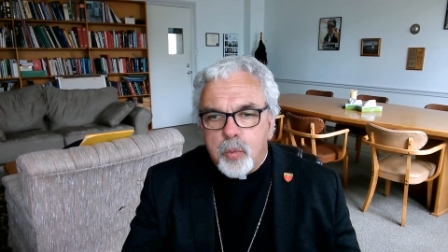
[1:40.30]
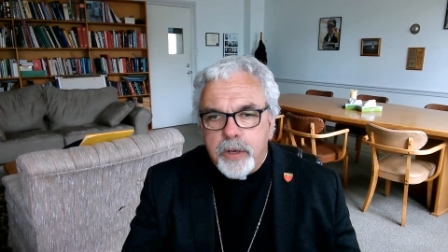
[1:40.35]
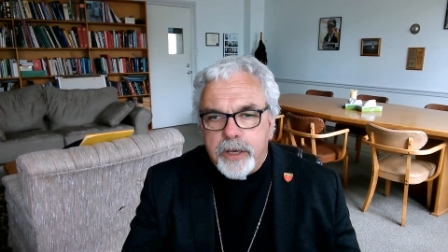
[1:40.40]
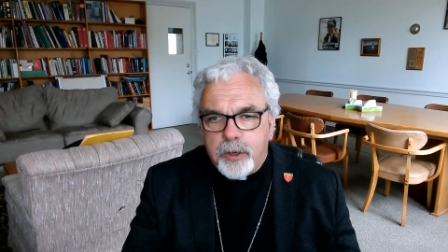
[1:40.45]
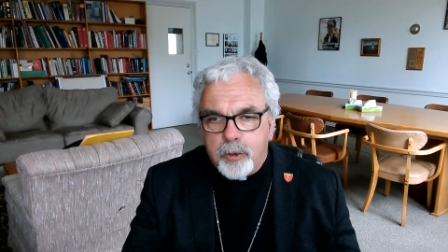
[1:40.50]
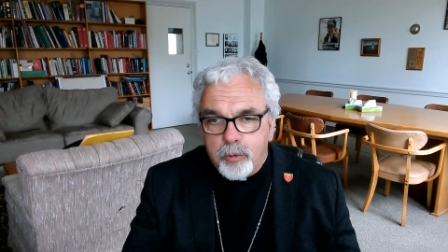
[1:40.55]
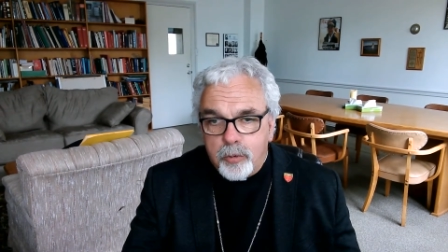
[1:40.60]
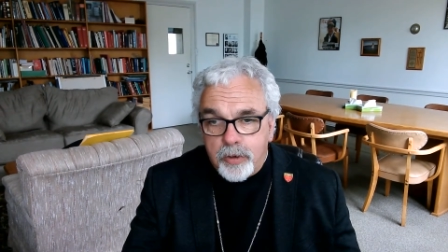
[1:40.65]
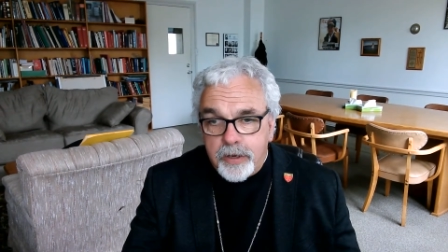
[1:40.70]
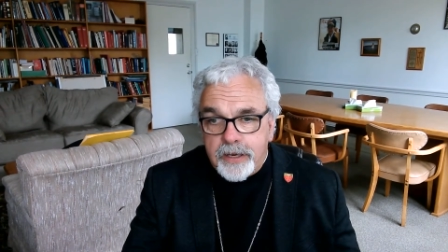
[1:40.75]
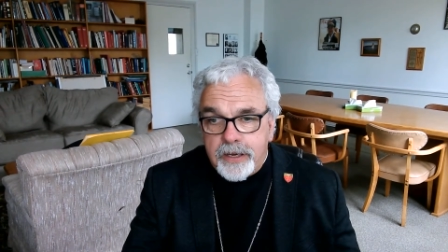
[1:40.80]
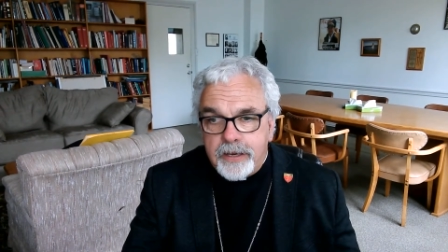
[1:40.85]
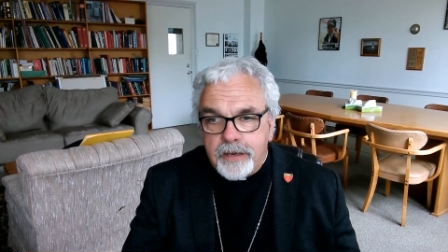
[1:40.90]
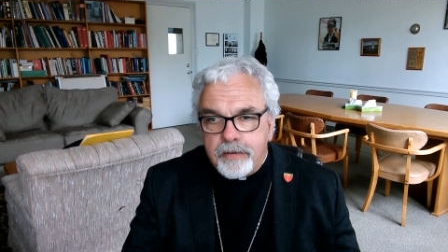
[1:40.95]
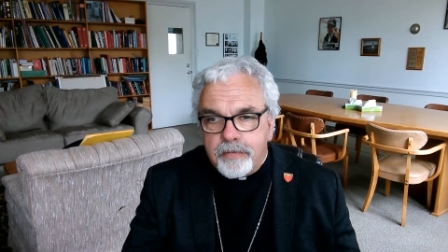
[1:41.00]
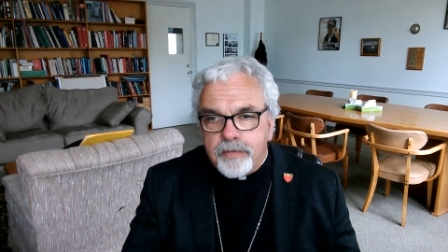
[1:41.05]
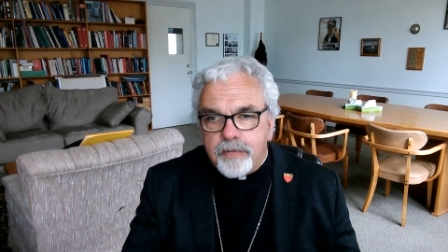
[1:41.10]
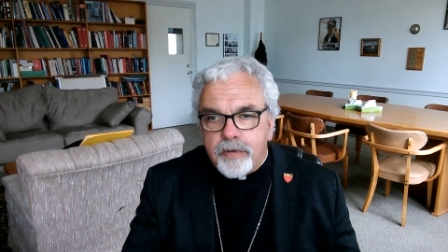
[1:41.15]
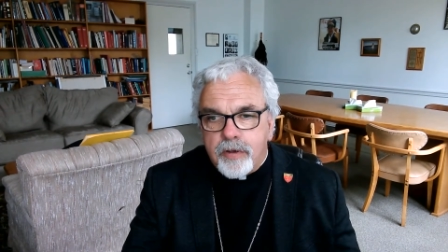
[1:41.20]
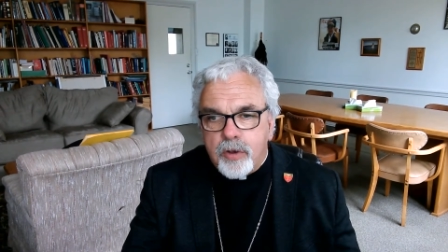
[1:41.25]
We
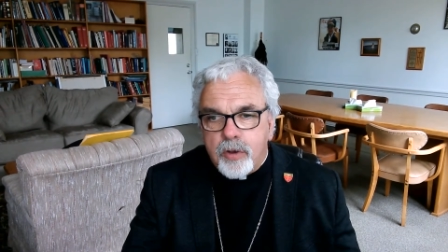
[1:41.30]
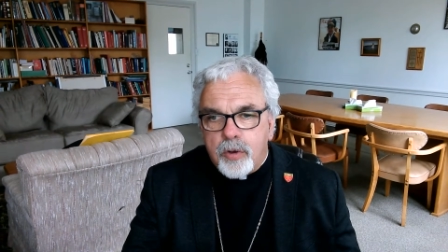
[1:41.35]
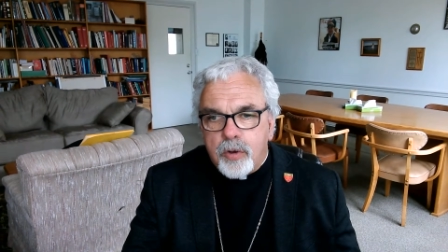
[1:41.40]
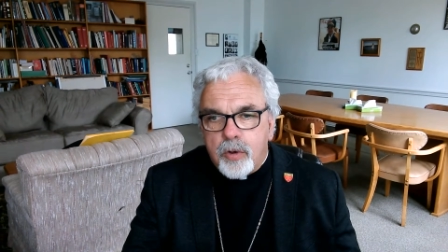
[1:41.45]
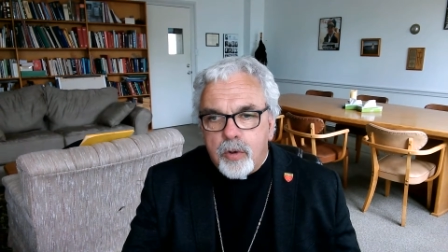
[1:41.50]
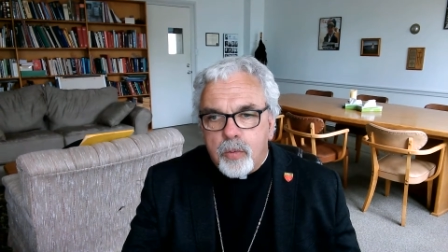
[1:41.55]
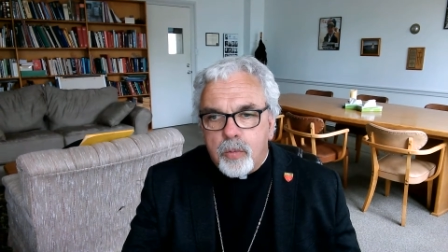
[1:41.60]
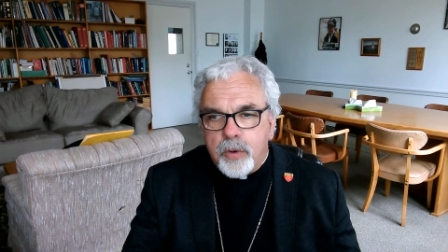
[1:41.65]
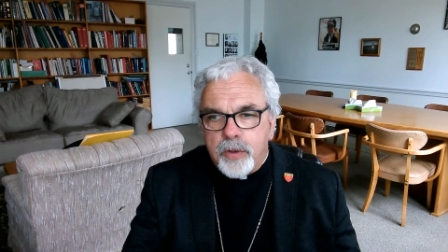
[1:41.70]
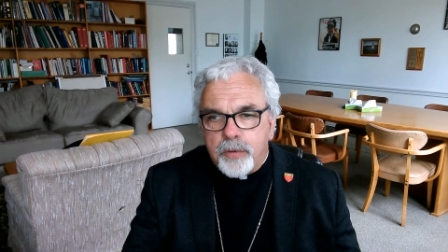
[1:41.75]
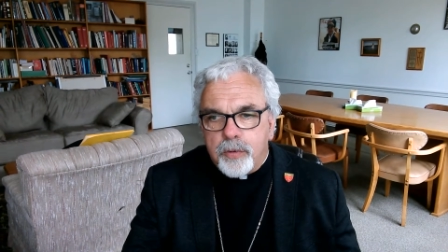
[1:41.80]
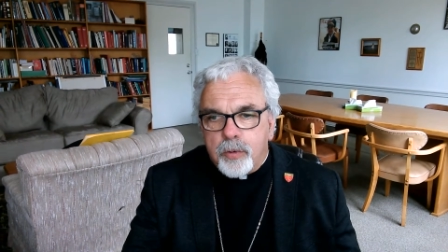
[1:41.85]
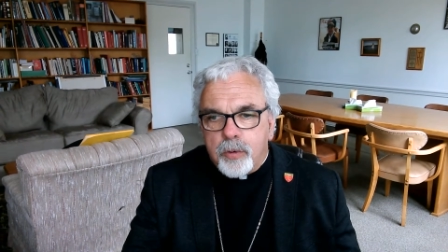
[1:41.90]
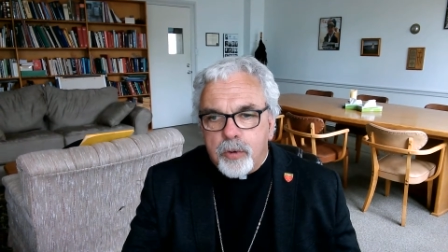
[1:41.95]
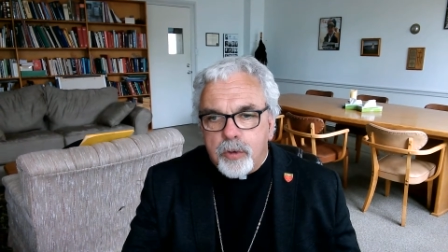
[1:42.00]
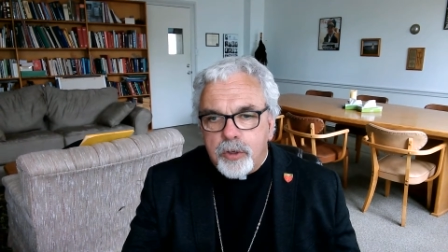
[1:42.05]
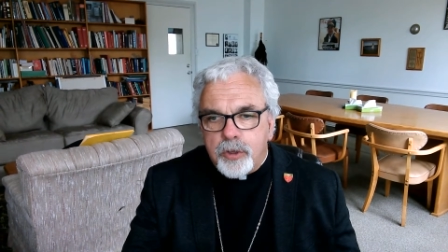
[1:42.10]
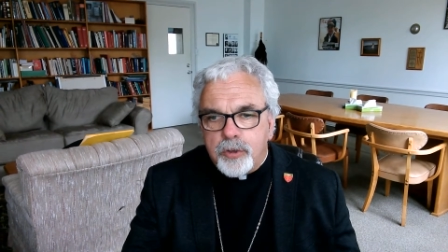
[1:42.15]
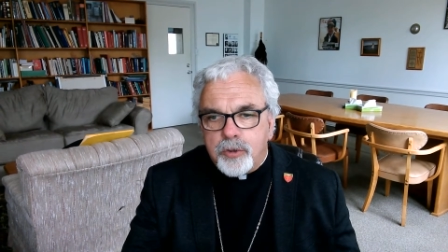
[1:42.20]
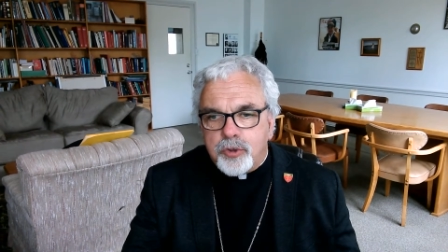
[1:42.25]
grieve with
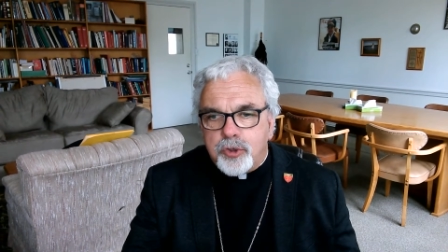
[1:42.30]
all